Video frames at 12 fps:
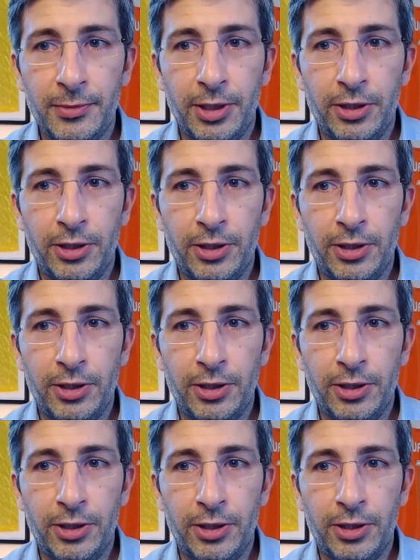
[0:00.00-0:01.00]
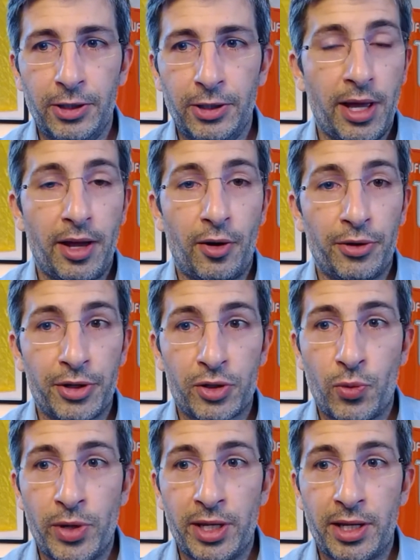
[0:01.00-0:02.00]
So this
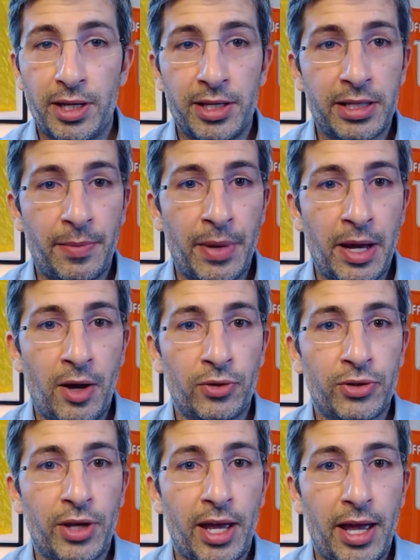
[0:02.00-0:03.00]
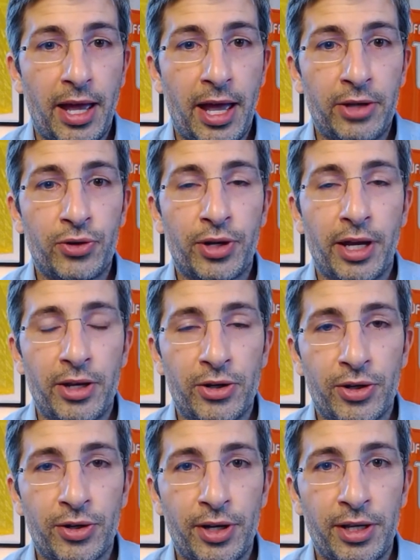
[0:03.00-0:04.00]
week is about
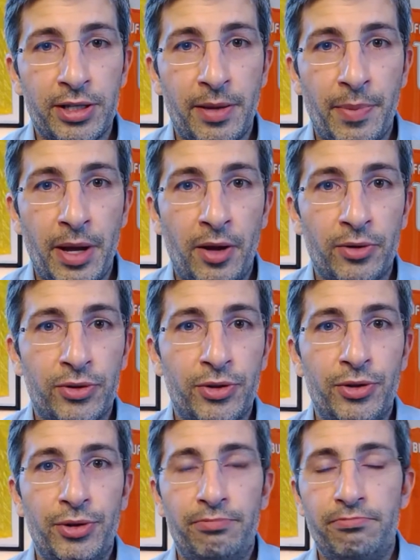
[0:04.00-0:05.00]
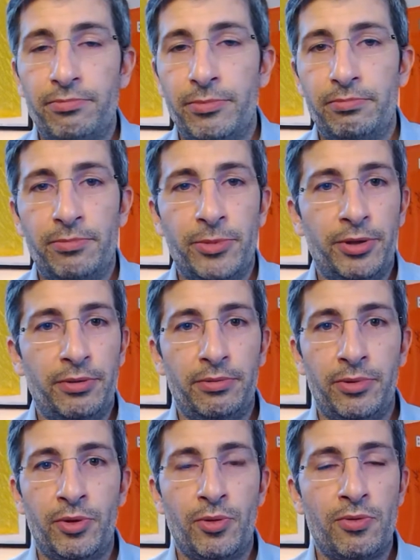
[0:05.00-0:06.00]
education, is about
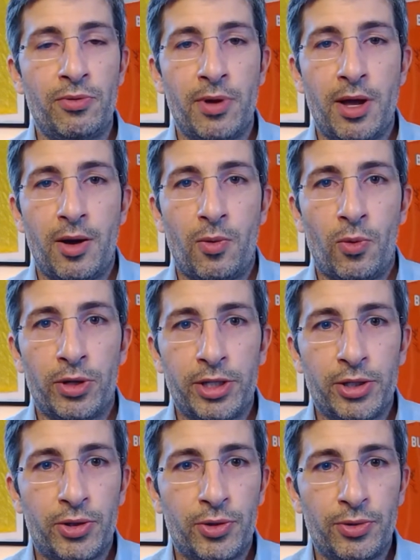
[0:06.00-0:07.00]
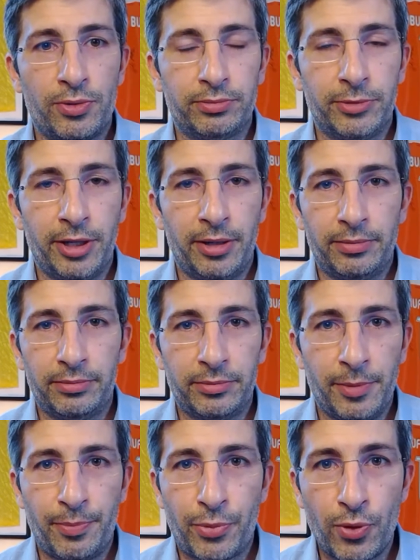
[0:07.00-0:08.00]
you wanting to
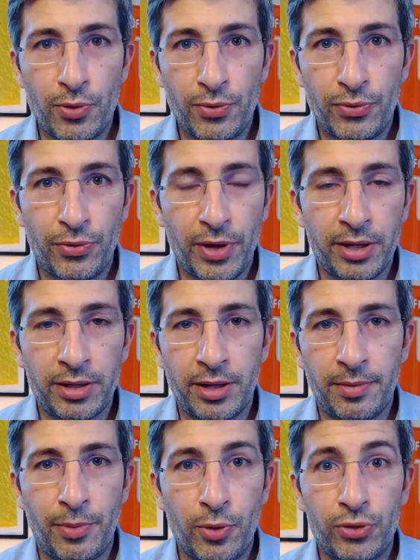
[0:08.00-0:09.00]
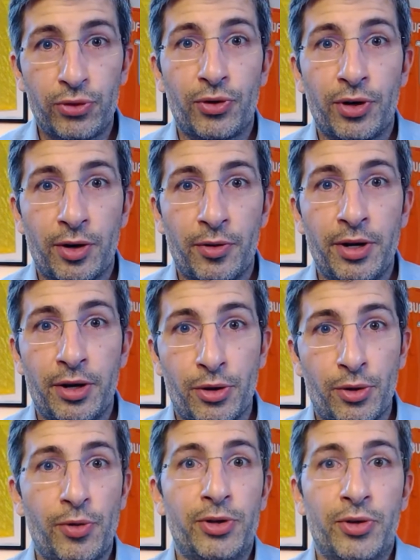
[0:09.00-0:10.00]
improve and boost your career
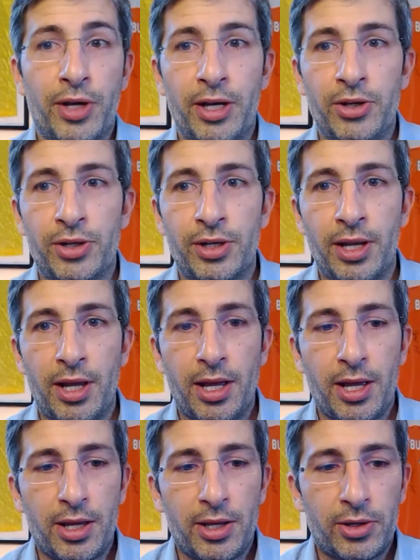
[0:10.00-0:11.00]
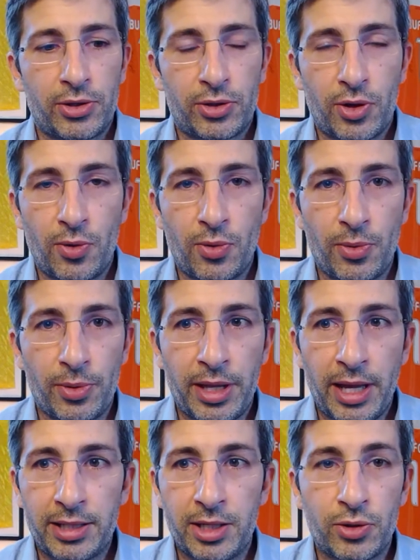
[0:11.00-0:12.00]
through education. So
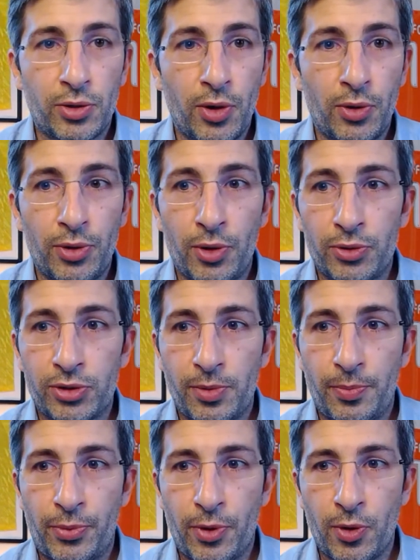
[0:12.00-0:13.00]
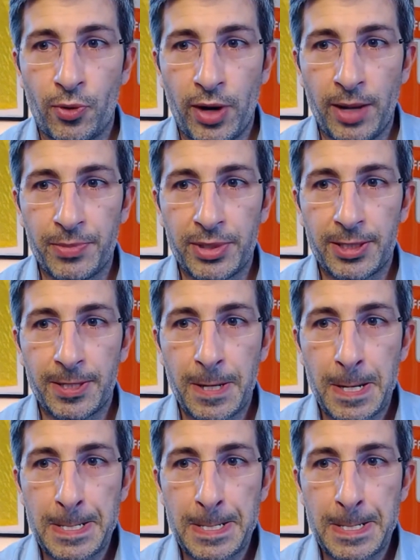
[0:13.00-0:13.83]
getting to know those programs.